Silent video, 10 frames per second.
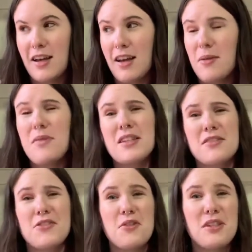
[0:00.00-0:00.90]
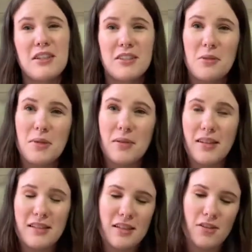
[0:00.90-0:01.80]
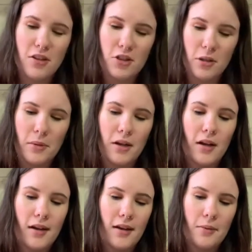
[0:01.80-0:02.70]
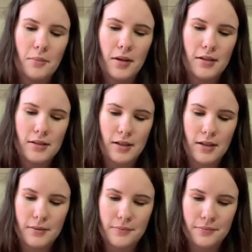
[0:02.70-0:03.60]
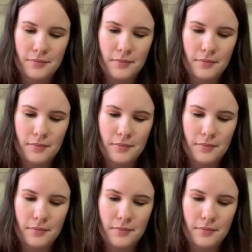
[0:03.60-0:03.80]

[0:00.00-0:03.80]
Um, things have slowed down a little bit because it is October, but um,